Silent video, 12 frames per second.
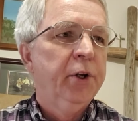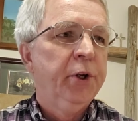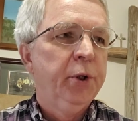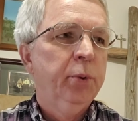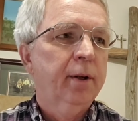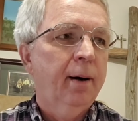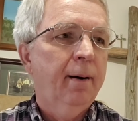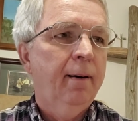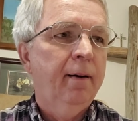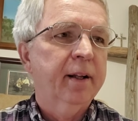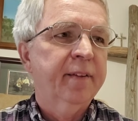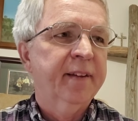do it
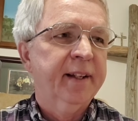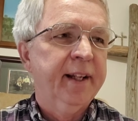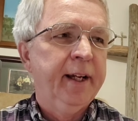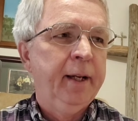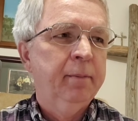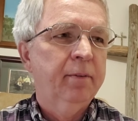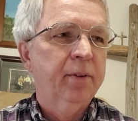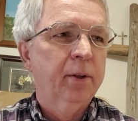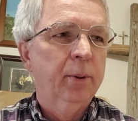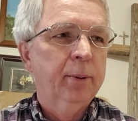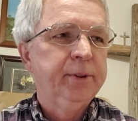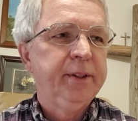all in the name of the
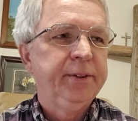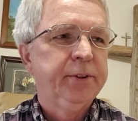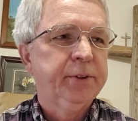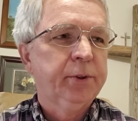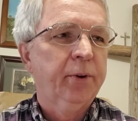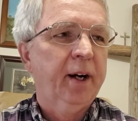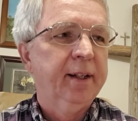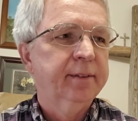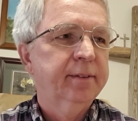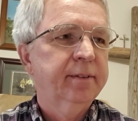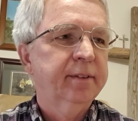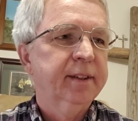Lord Jesus
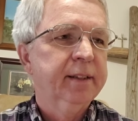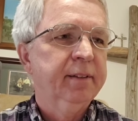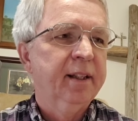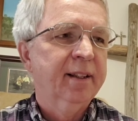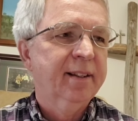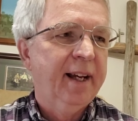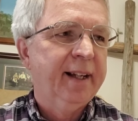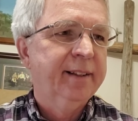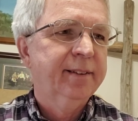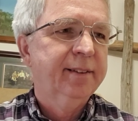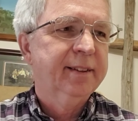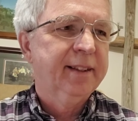Christ, giving
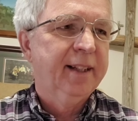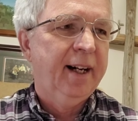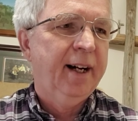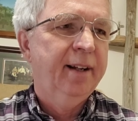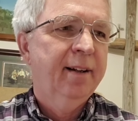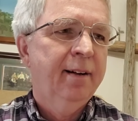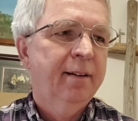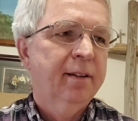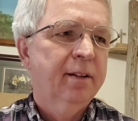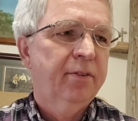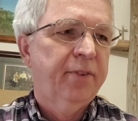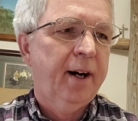thanks to God
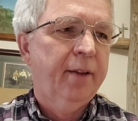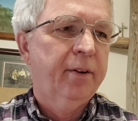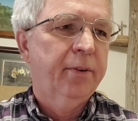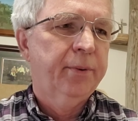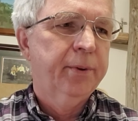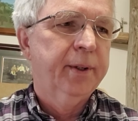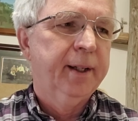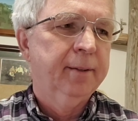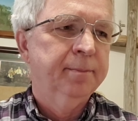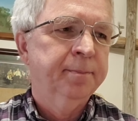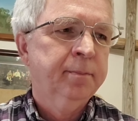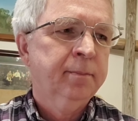the Father through
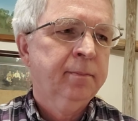Him.